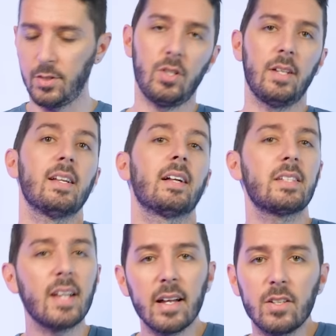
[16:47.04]
It's, it's not
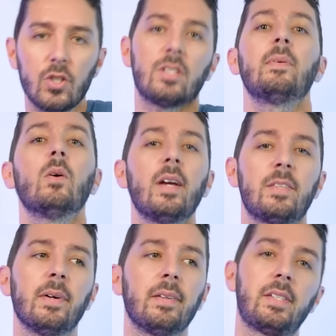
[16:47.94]
designed just to be a
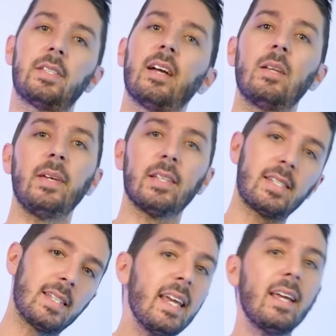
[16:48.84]
waist belt. It's designed to be a
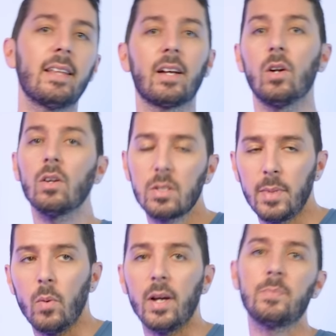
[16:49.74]
sling that can also
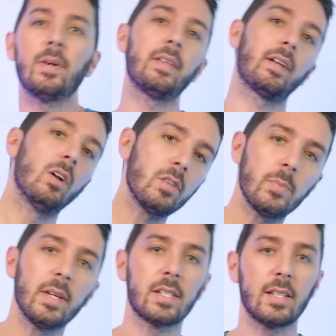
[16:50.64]
be a waist belt, that can also
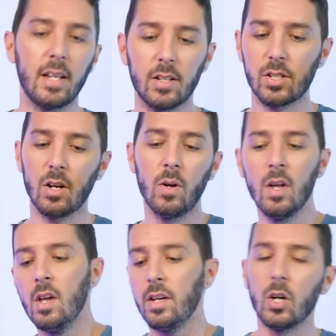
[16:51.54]
be a sling. So,
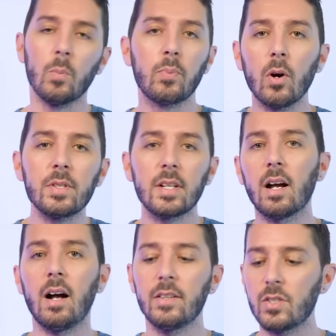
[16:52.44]
you know, pros and
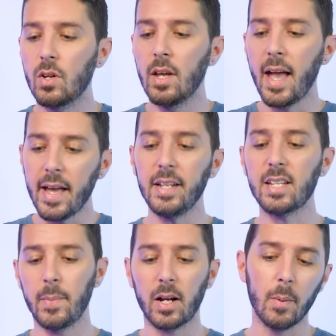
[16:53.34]
cons,
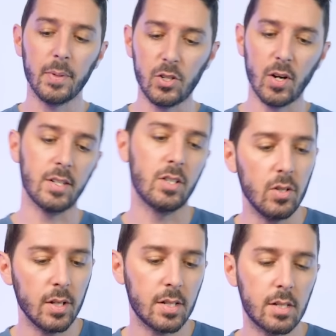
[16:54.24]
anytime a company tries to
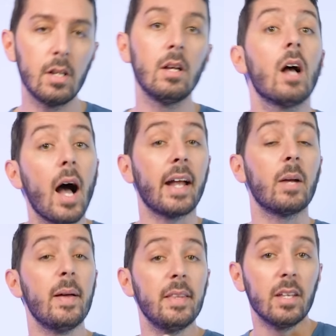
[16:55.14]
do this, I
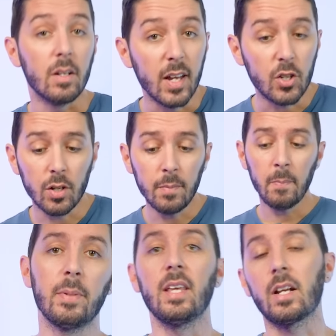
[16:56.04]
commend the innovation,
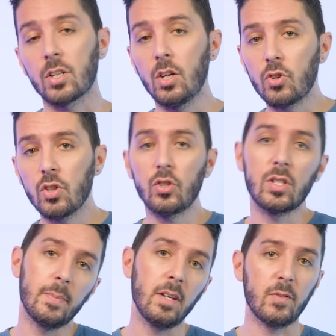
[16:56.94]
but the execution is just
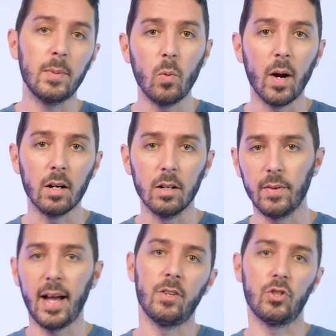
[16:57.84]
something you have to be aware
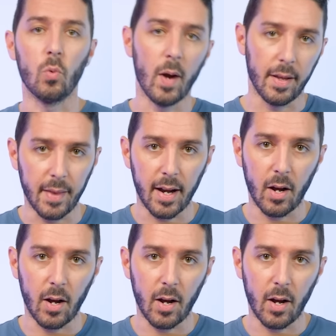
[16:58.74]
of as you're weighing that